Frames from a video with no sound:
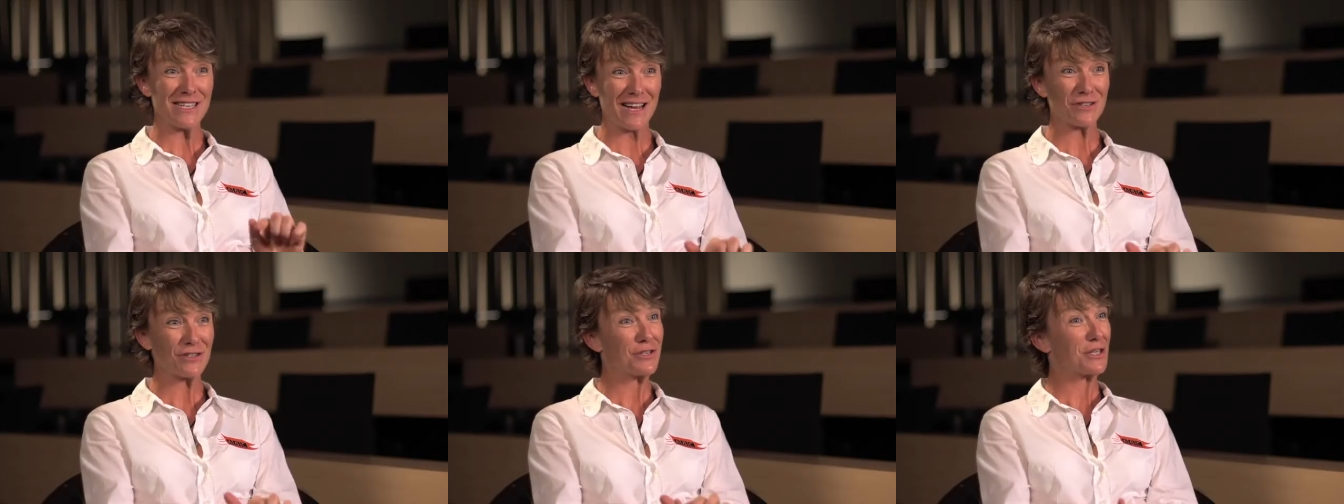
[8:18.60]

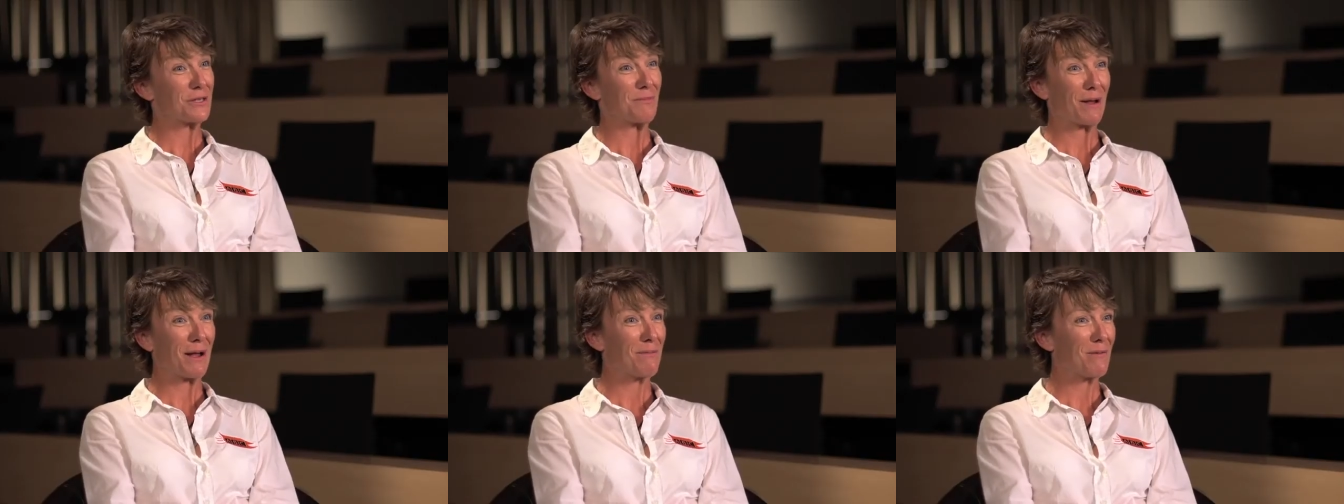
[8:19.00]
actually
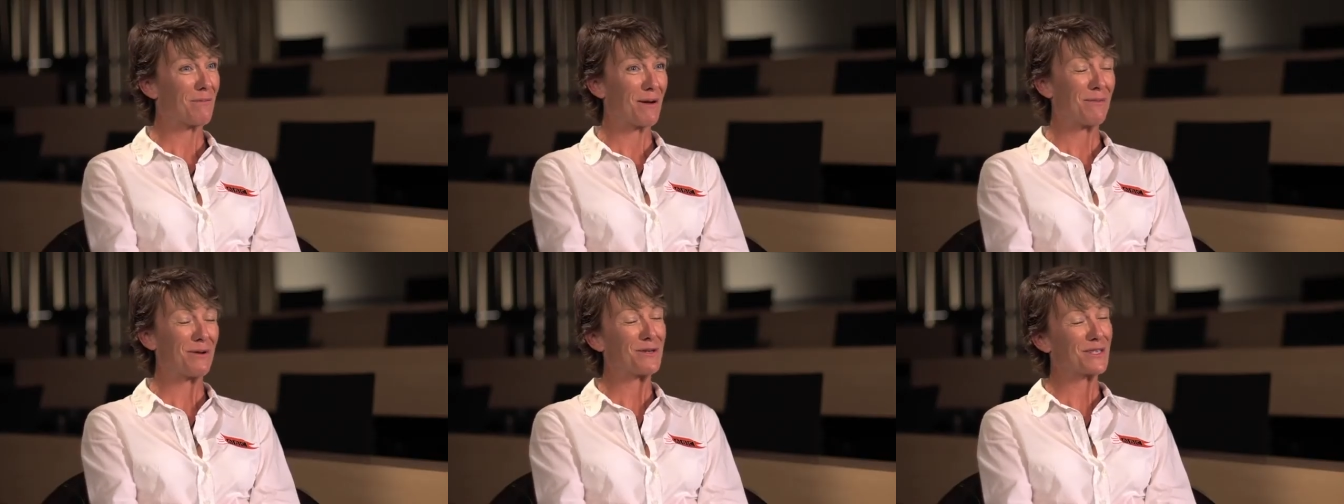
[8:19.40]
just become a
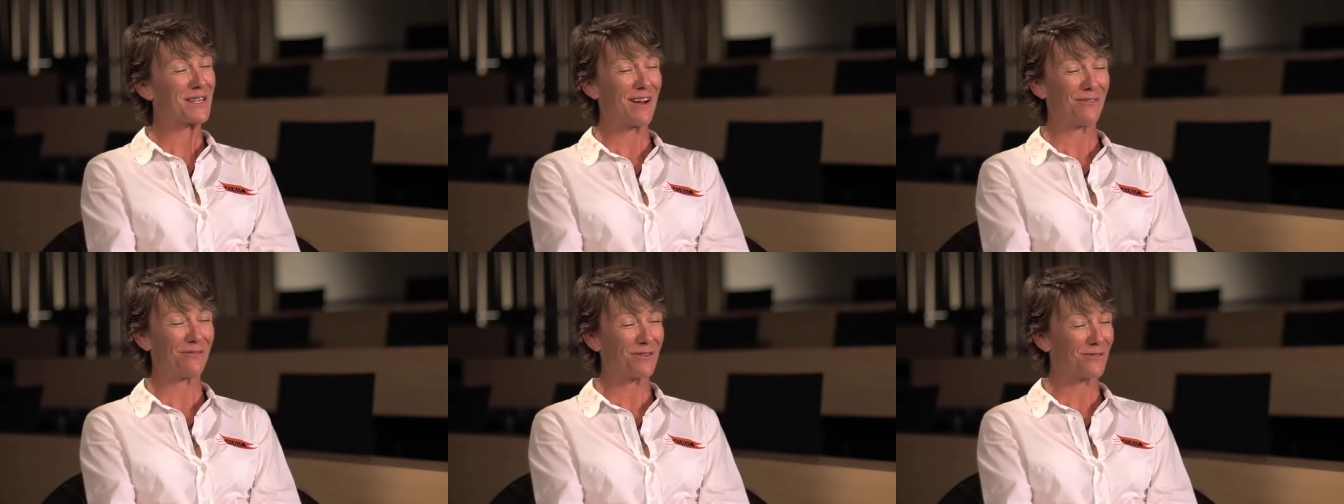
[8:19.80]
mum
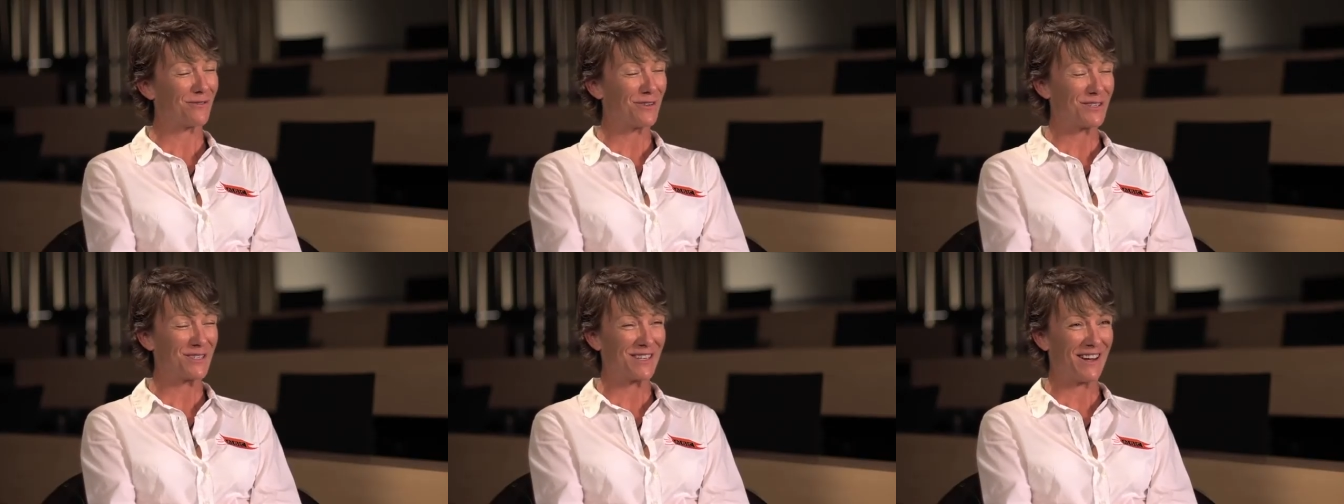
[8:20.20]
herself for the
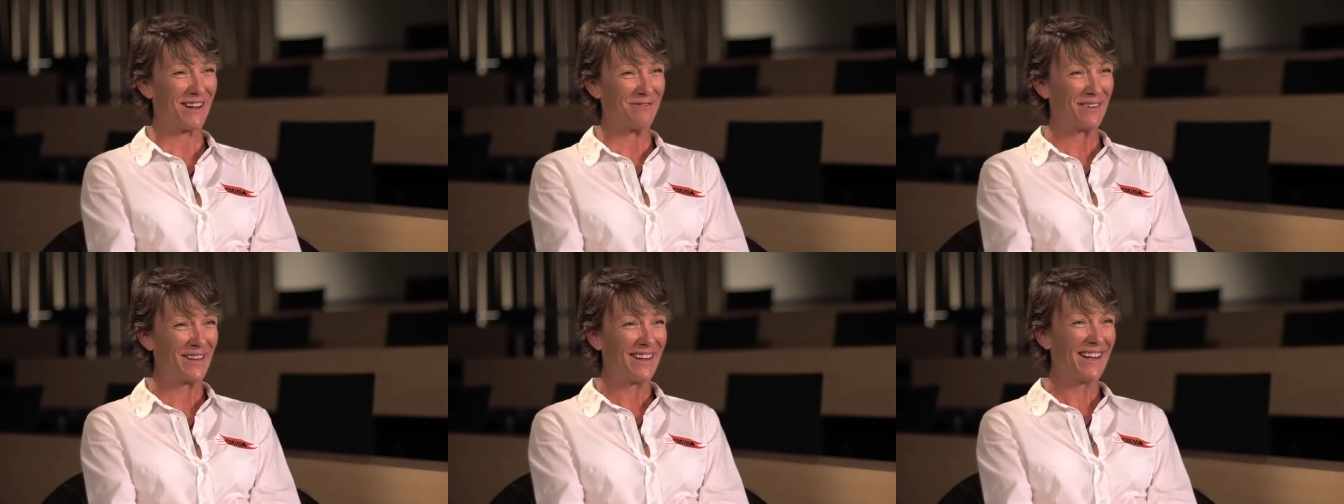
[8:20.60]
first time.